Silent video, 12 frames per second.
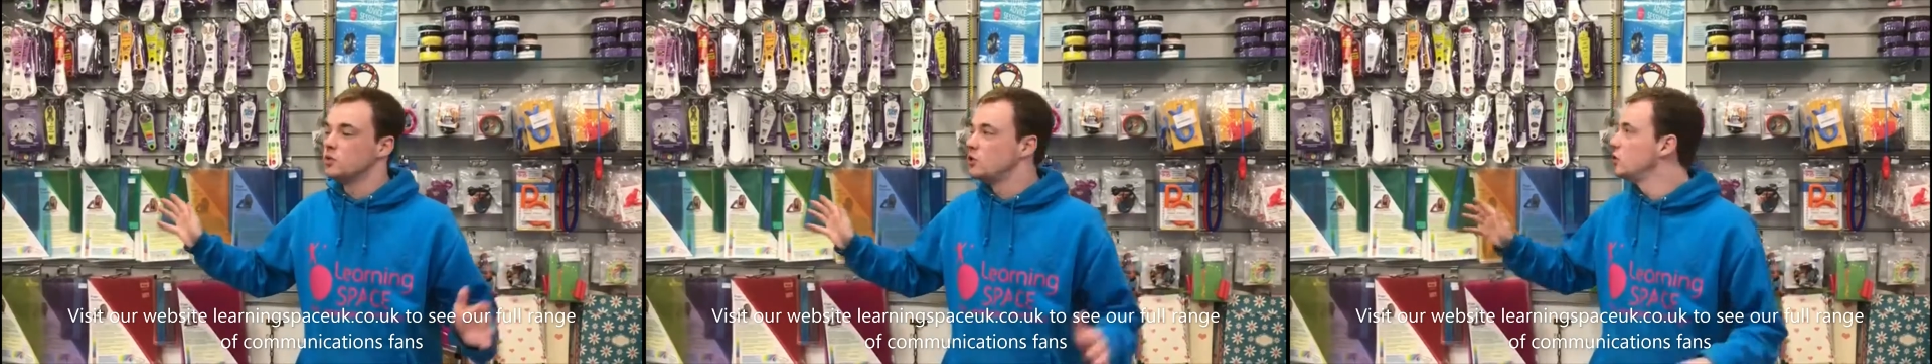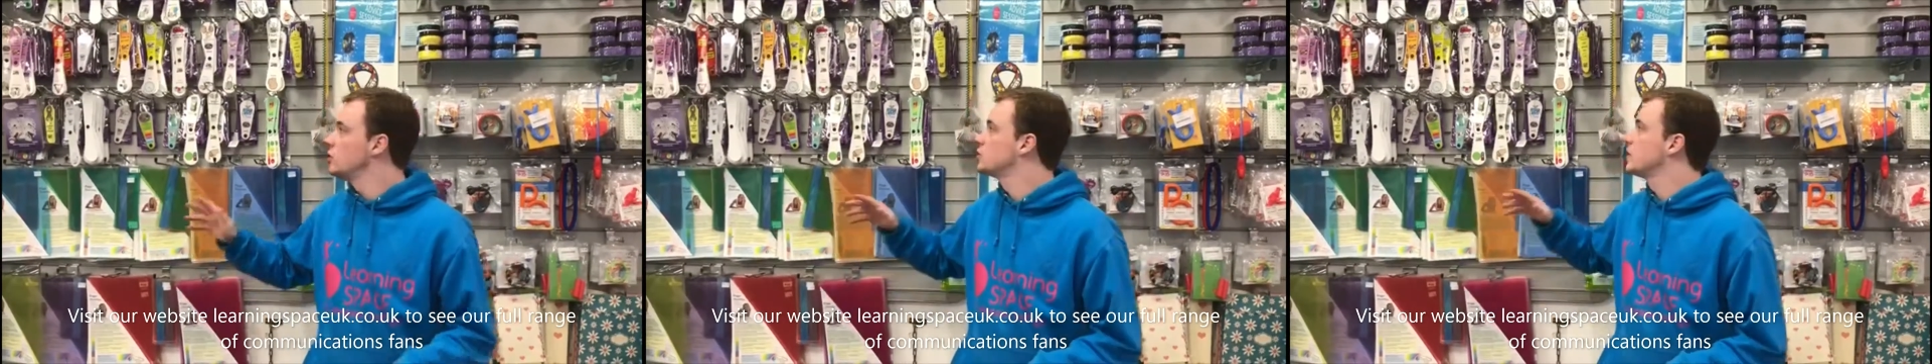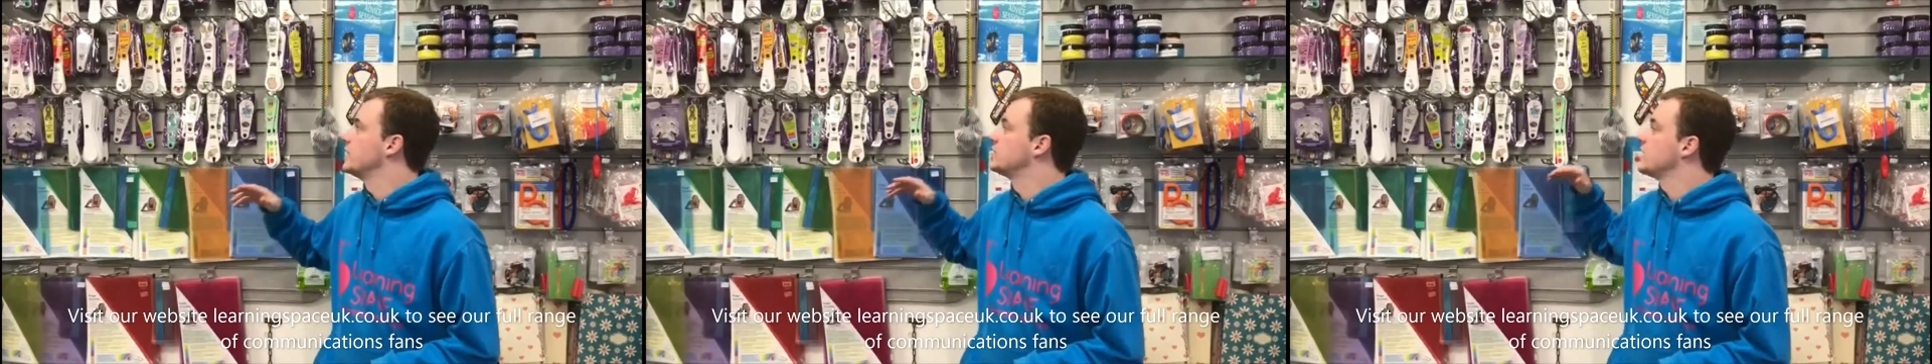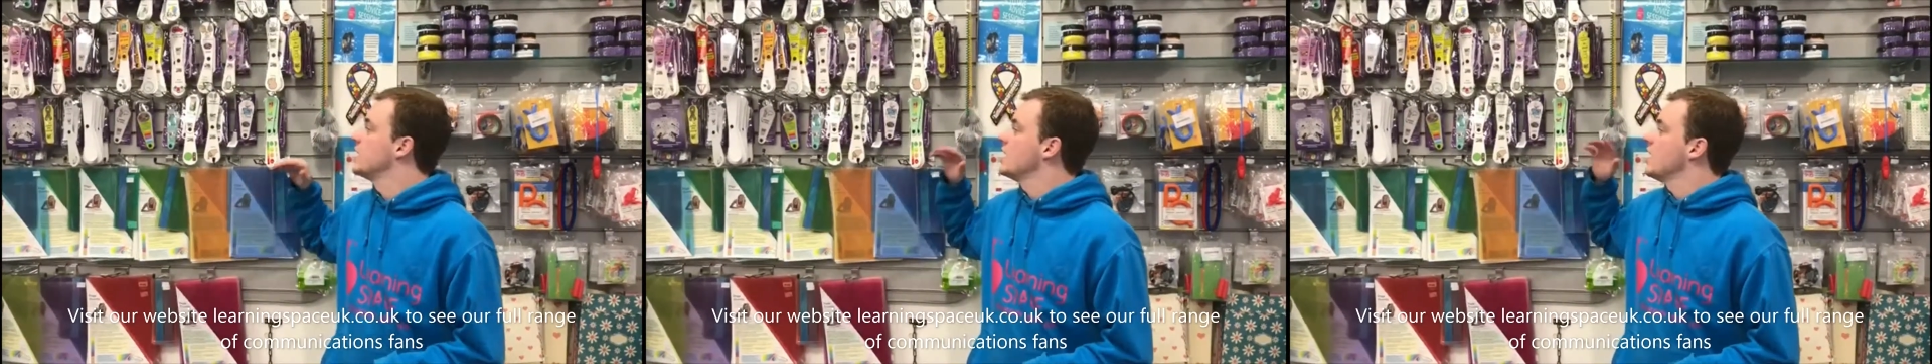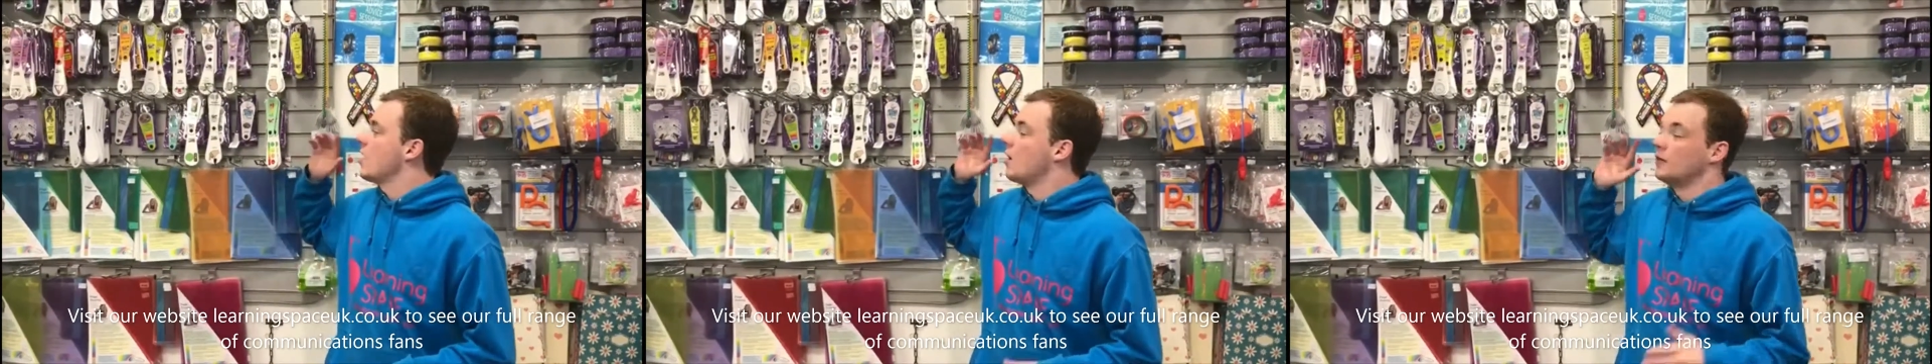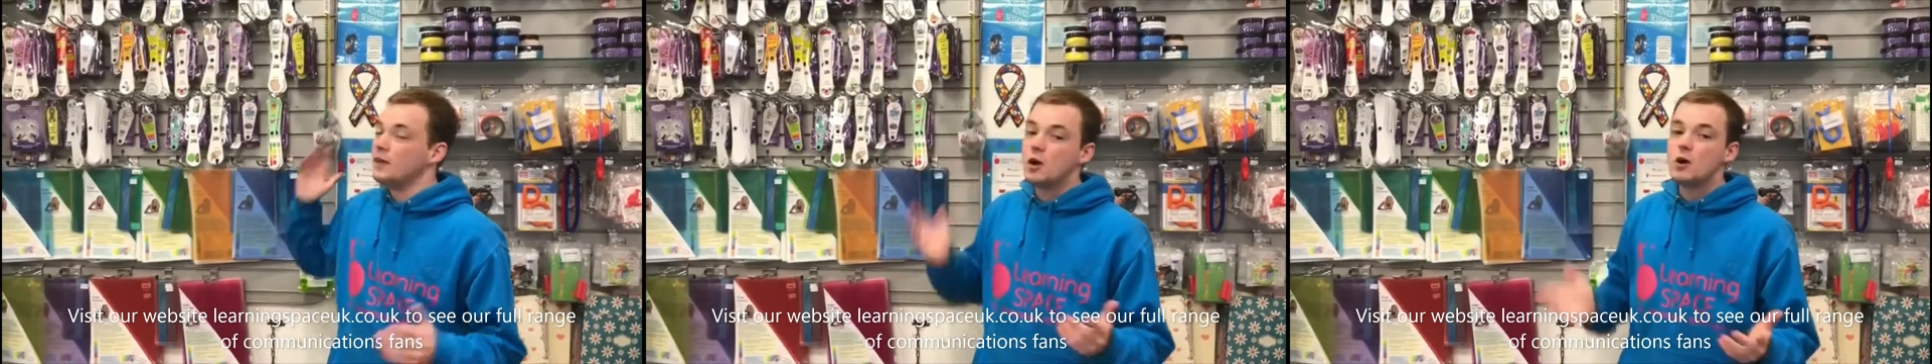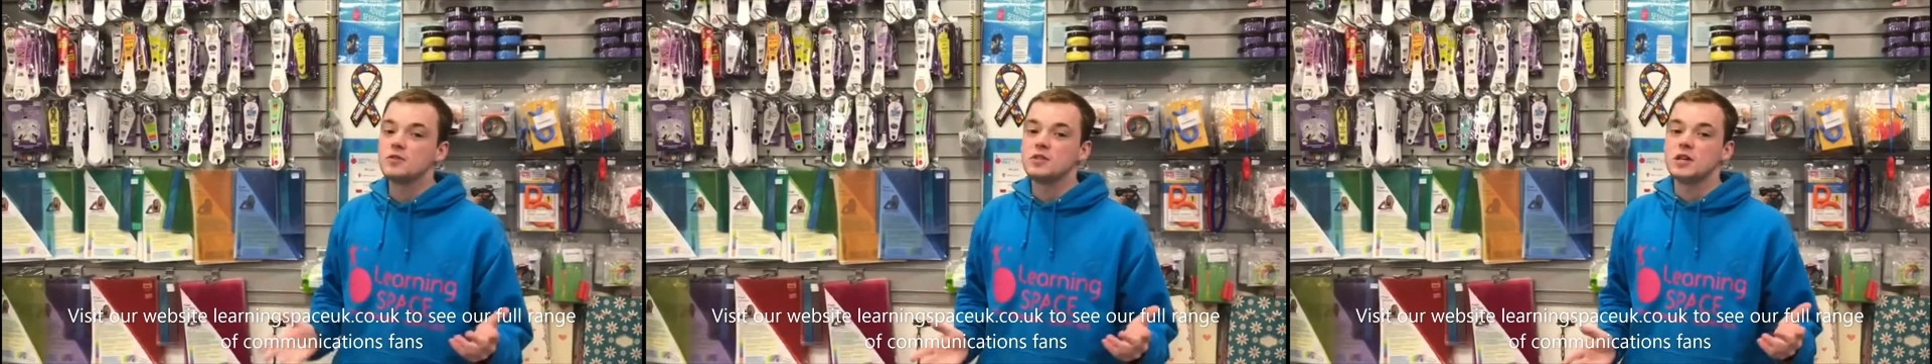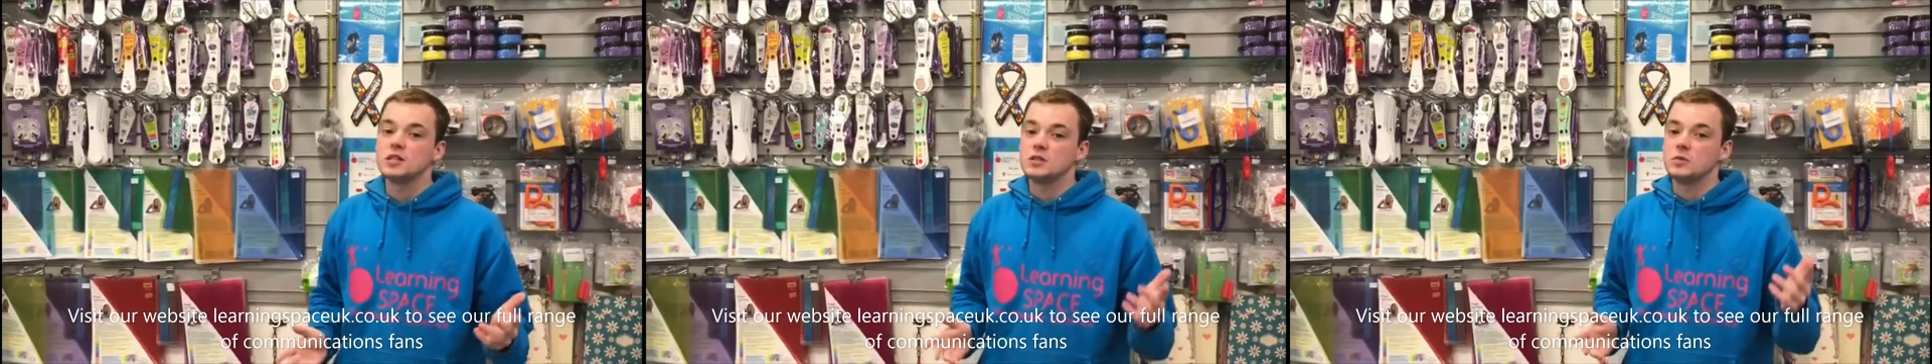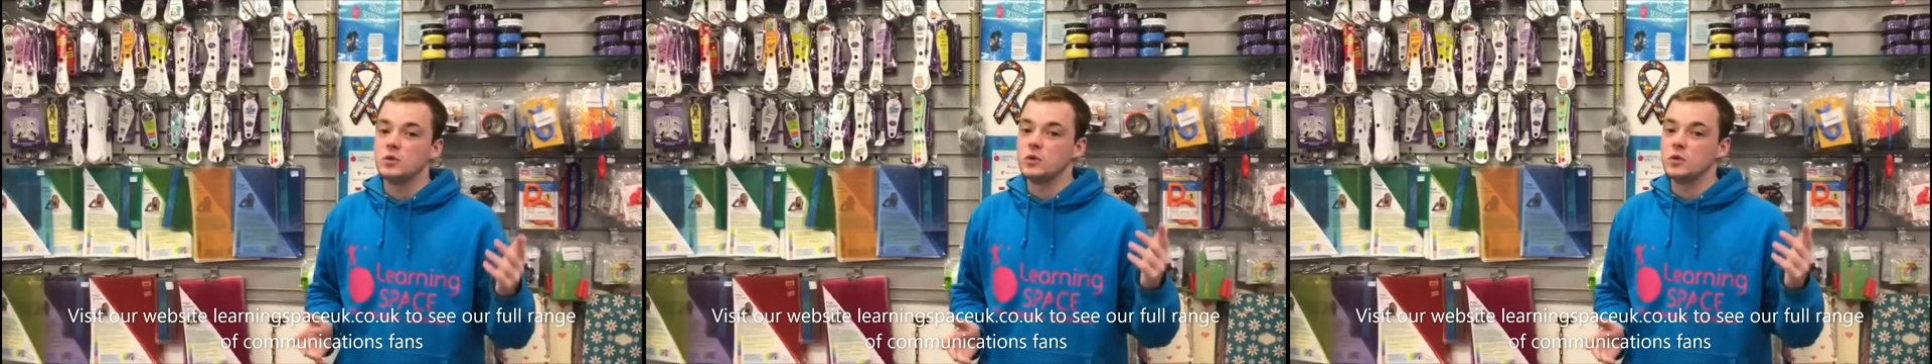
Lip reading: Huge range. On the off chance we